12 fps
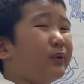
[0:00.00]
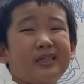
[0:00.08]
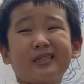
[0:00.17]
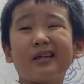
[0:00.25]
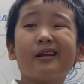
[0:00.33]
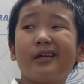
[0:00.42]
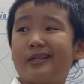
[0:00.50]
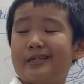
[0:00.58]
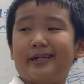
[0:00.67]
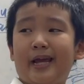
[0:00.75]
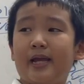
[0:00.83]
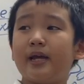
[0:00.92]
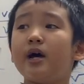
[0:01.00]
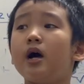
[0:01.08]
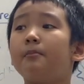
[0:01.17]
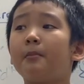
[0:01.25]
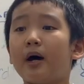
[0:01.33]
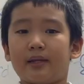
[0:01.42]
we studied today,
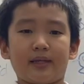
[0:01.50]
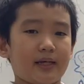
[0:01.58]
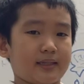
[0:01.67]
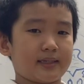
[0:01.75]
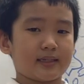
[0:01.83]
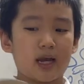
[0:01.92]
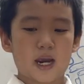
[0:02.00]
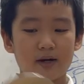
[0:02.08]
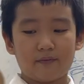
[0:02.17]
but it's kind